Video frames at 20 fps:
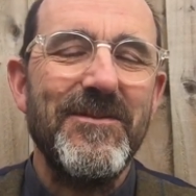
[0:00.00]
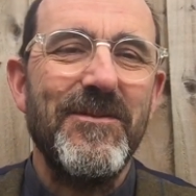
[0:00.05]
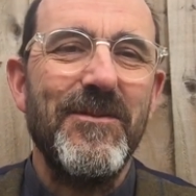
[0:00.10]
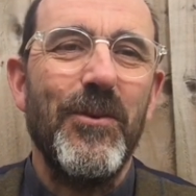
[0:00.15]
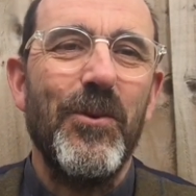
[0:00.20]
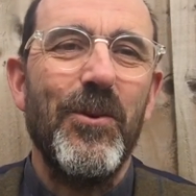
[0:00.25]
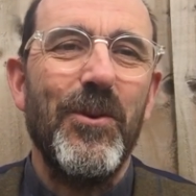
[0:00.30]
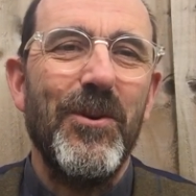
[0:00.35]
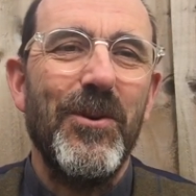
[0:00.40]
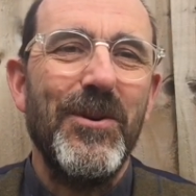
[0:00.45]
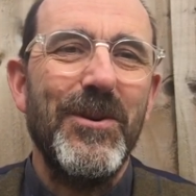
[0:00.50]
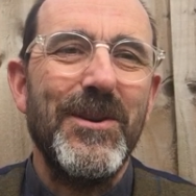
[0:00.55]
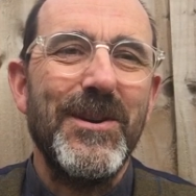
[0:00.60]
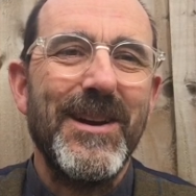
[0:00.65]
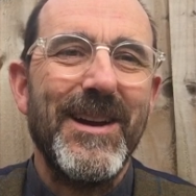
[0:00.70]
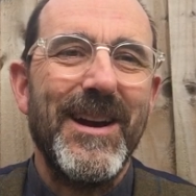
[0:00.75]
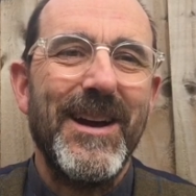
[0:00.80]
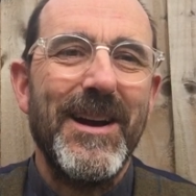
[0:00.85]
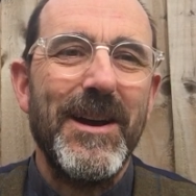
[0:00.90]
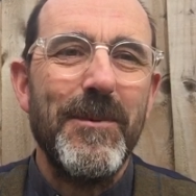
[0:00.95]
for
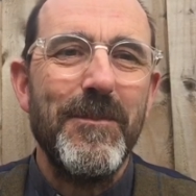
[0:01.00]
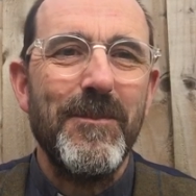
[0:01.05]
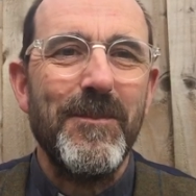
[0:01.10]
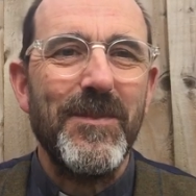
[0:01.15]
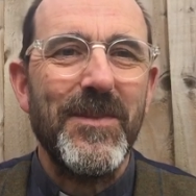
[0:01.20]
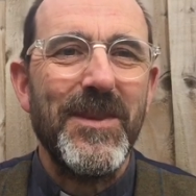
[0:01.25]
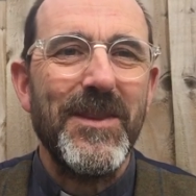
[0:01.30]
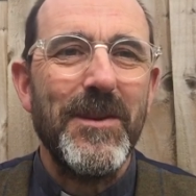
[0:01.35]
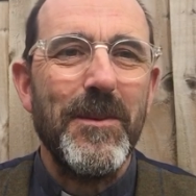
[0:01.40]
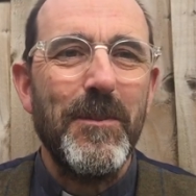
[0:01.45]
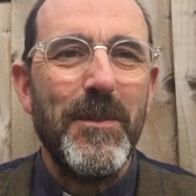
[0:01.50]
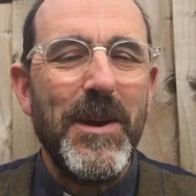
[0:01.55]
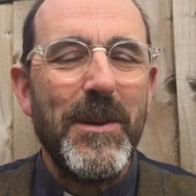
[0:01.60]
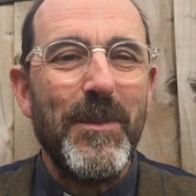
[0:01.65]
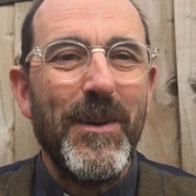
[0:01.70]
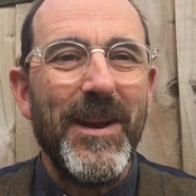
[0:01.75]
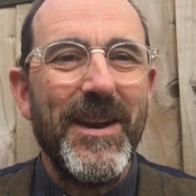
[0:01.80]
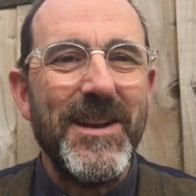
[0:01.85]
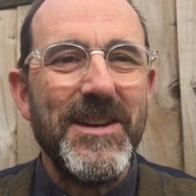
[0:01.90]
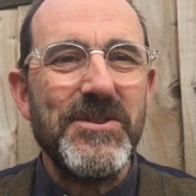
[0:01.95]
the
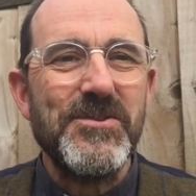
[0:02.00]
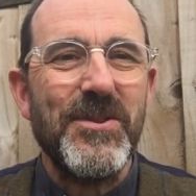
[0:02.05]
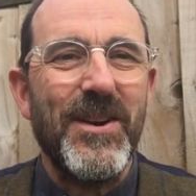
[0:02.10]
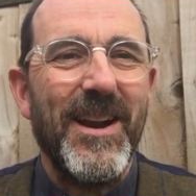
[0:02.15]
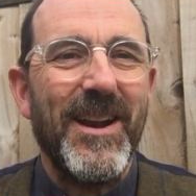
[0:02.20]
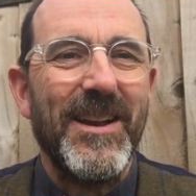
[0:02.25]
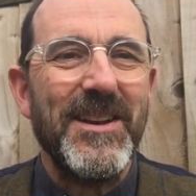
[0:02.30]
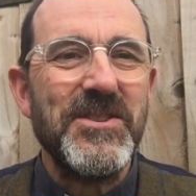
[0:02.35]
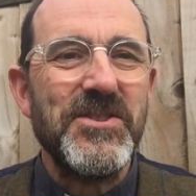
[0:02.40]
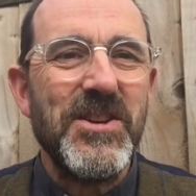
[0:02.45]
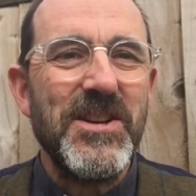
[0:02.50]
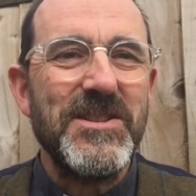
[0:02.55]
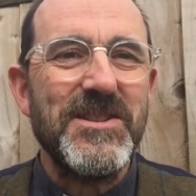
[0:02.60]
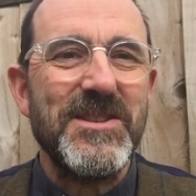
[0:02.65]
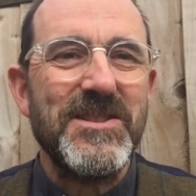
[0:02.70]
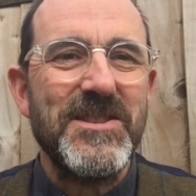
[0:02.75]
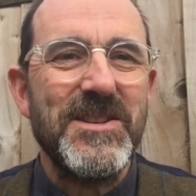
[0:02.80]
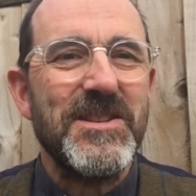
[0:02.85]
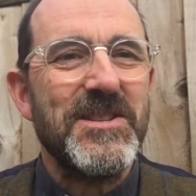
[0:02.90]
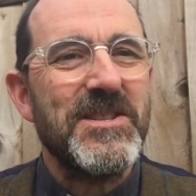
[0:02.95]
people in Israel in
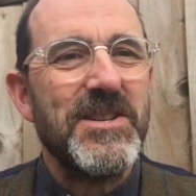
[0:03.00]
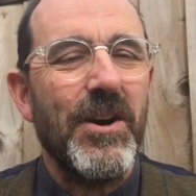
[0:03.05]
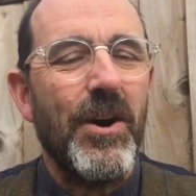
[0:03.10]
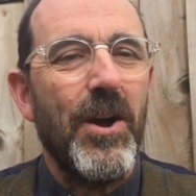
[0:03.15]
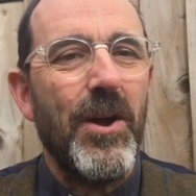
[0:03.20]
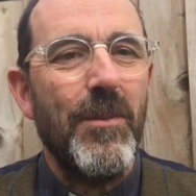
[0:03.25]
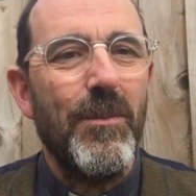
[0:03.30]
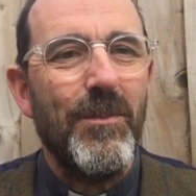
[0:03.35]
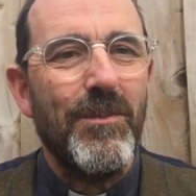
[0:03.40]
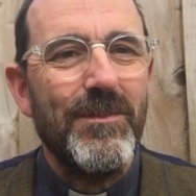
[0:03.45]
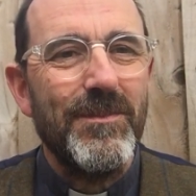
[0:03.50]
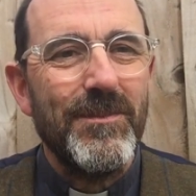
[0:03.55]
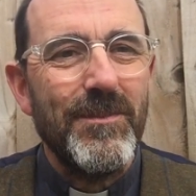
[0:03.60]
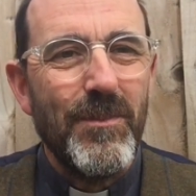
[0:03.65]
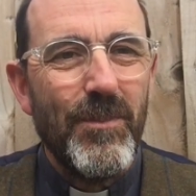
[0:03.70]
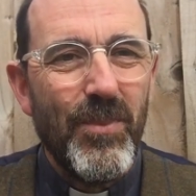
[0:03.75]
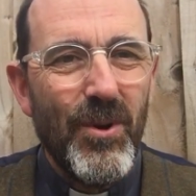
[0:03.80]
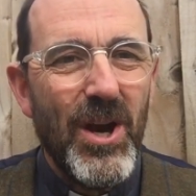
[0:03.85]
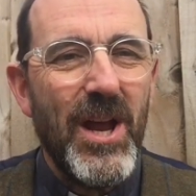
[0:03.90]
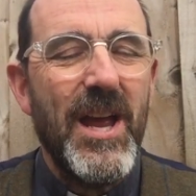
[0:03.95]
Jesus's time,
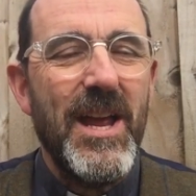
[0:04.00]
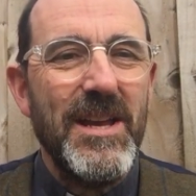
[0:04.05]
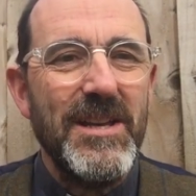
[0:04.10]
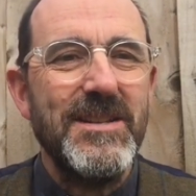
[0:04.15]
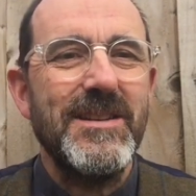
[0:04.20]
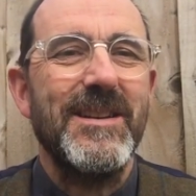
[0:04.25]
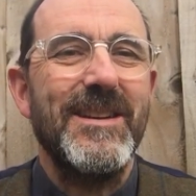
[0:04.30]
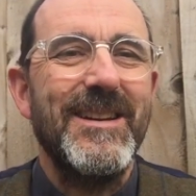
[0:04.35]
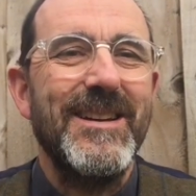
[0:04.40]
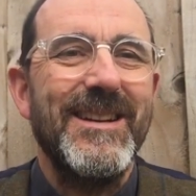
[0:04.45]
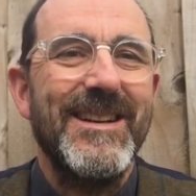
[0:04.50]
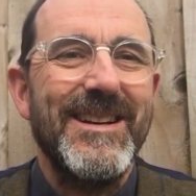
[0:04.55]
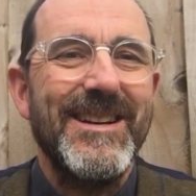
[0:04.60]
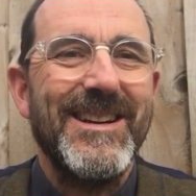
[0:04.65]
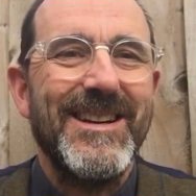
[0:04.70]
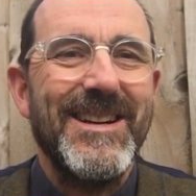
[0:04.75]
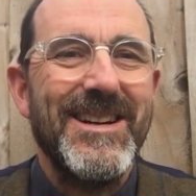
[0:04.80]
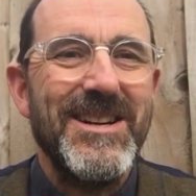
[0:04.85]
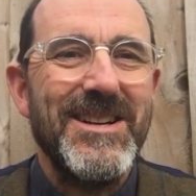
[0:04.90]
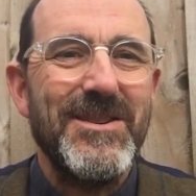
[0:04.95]
bread
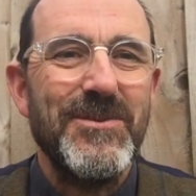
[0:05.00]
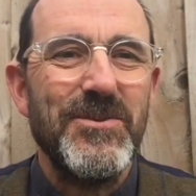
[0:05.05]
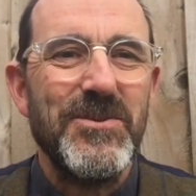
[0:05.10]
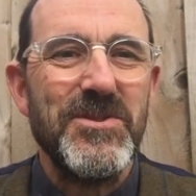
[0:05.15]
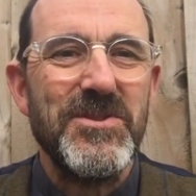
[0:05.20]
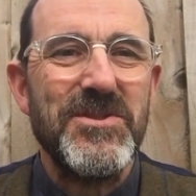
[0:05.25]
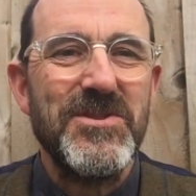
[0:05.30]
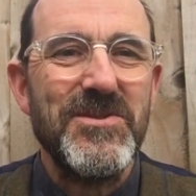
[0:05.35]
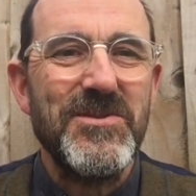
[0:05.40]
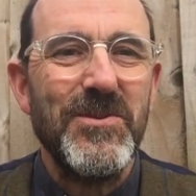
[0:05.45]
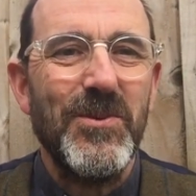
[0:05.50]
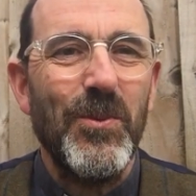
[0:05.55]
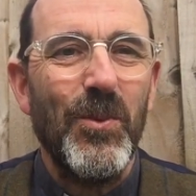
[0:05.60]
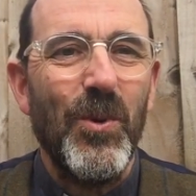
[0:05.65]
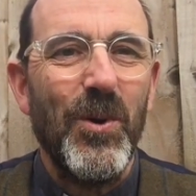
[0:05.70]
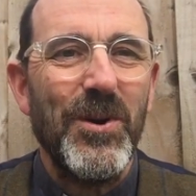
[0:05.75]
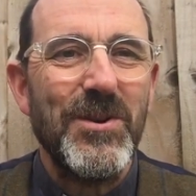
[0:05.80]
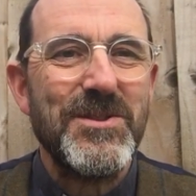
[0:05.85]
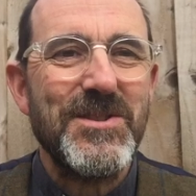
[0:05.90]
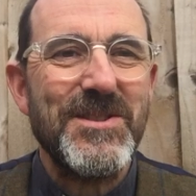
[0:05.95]
was
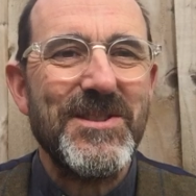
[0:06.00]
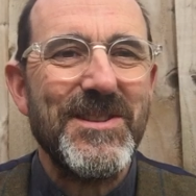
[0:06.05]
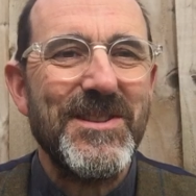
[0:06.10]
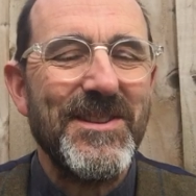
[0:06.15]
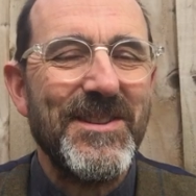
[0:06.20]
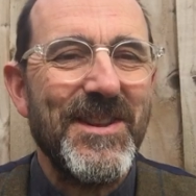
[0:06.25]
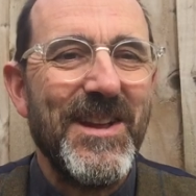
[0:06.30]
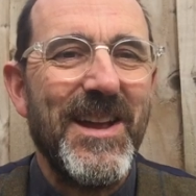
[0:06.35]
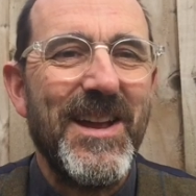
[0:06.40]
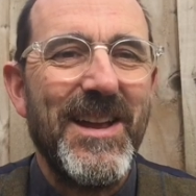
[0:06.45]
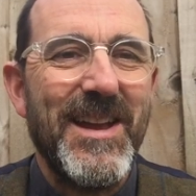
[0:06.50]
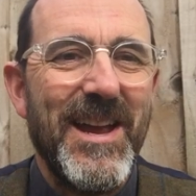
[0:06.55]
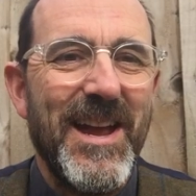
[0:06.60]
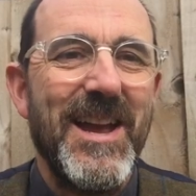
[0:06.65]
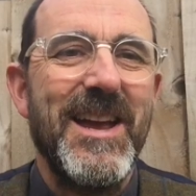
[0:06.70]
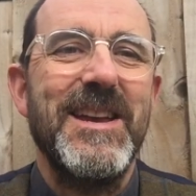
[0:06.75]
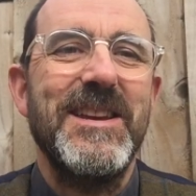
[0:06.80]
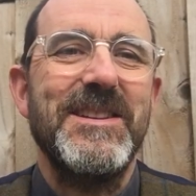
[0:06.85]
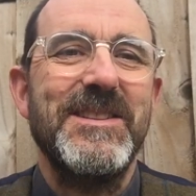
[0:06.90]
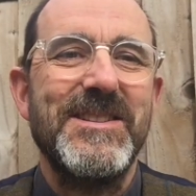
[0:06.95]
what they
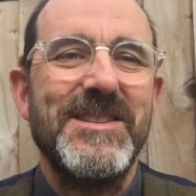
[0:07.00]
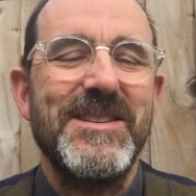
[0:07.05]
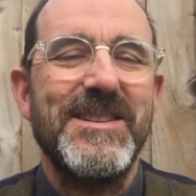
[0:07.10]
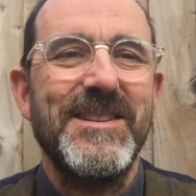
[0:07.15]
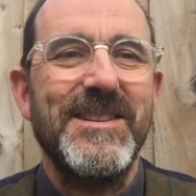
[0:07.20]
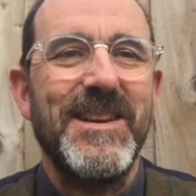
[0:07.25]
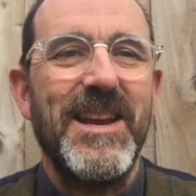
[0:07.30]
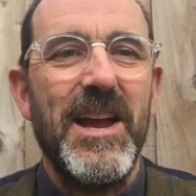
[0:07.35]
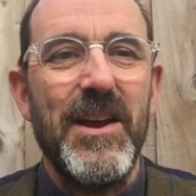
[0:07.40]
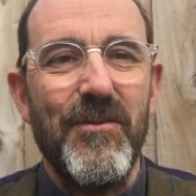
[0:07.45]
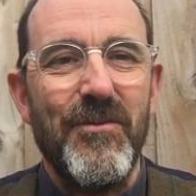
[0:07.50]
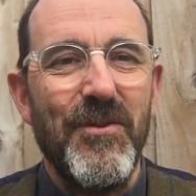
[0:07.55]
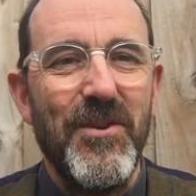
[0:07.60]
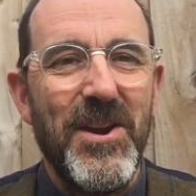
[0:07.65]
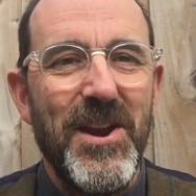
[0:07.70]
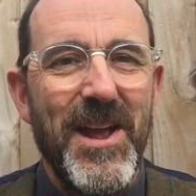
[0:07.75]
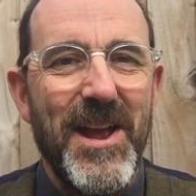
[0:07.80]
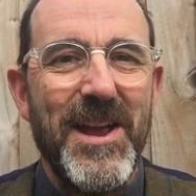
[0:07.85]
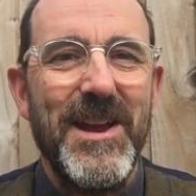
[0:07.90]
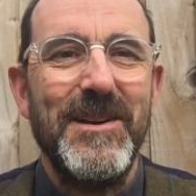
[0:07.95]
ate
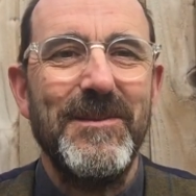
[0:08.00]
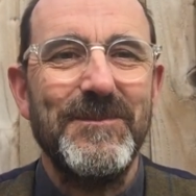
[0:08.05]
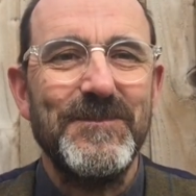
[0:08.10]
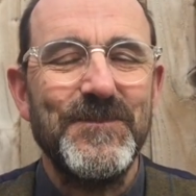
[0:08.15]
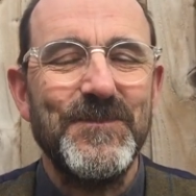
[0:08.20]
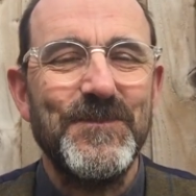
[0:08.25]
every day.